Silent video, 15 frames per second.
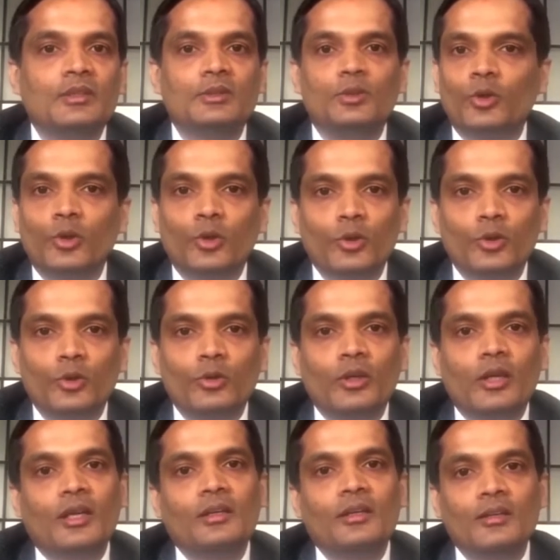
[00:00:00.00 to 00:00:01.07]
self
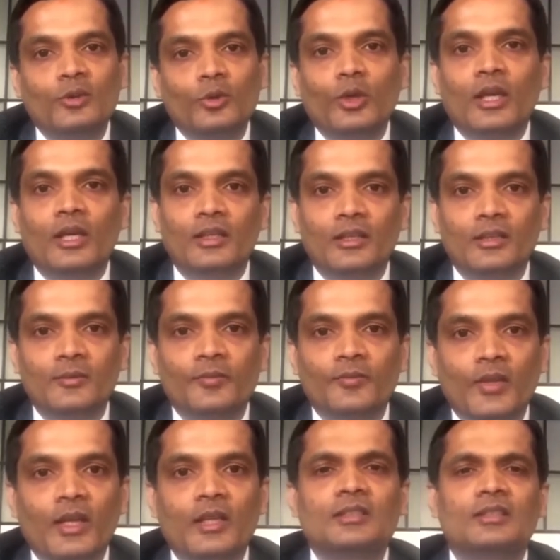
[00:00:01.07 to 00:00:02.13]
stabilization so these are
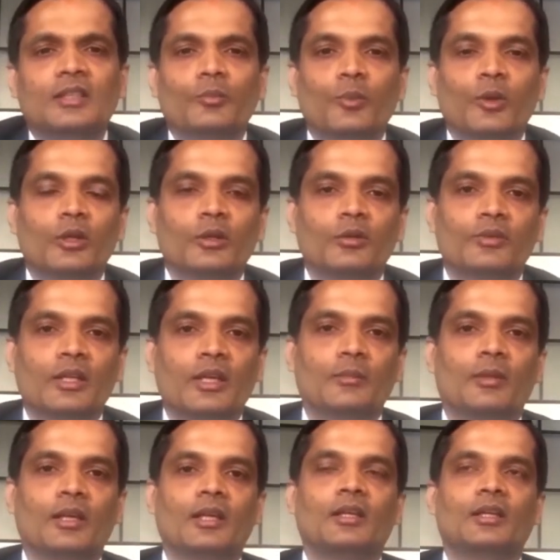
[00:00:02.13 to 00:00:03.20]
the stages of
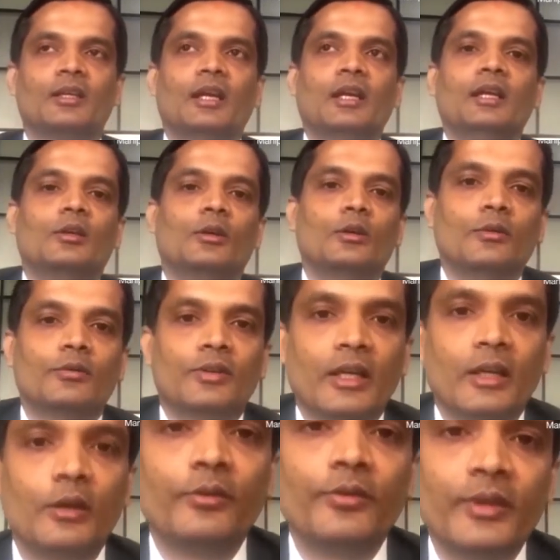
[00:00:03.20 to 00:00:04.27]
degenerative
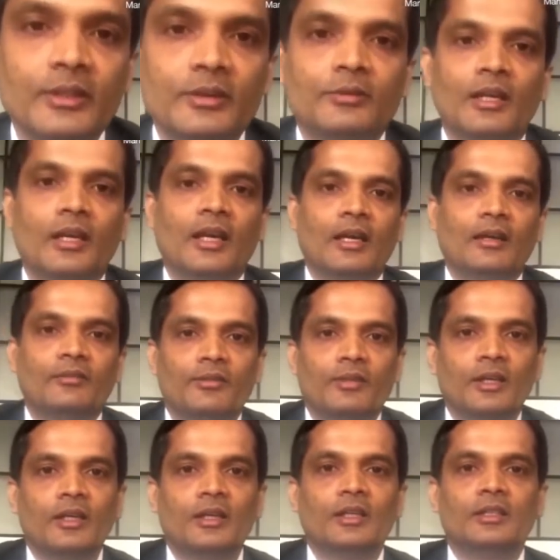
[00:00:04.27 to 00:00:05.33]
disc disease which has to
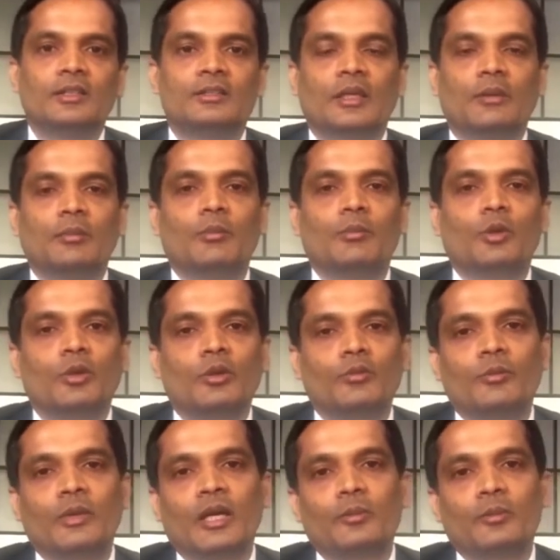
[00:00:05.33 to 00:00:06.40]
happen in every single
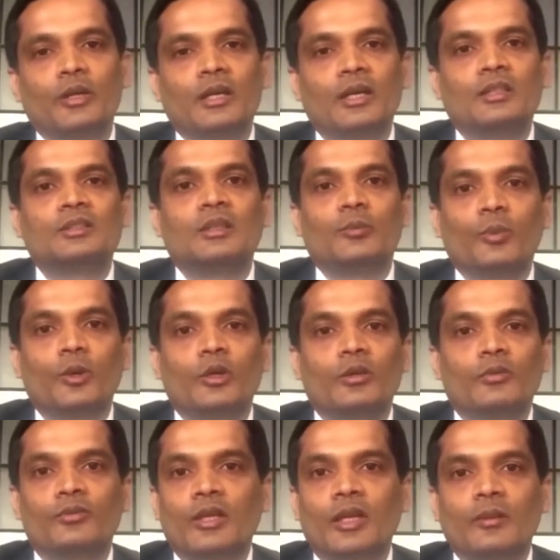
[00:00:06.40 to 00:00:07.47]
disc of ours we
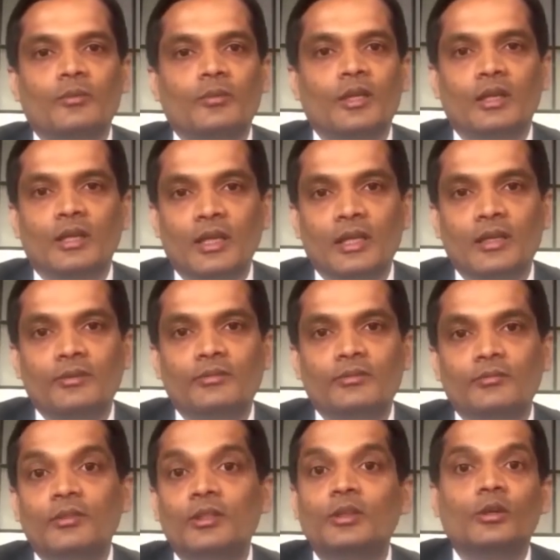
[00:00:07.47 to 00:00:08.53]
have 33 discs
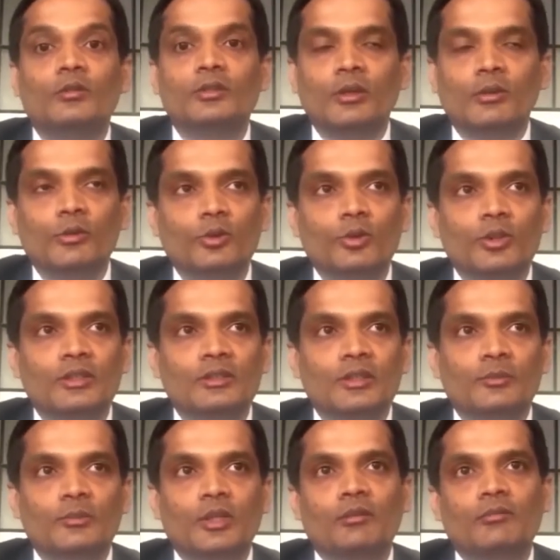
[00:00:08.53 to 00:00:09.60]
and
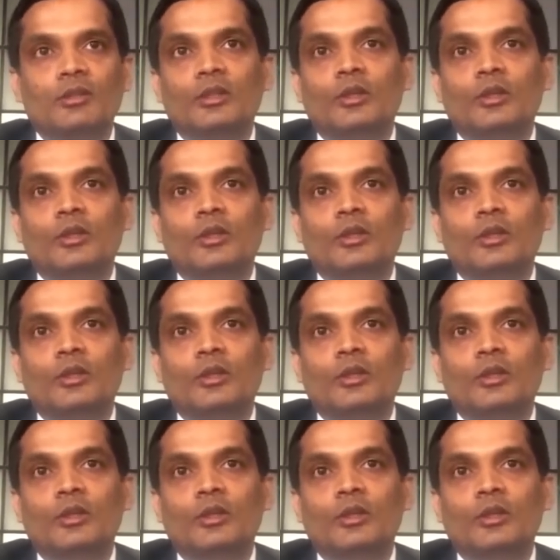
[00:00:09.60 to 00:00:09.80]
every single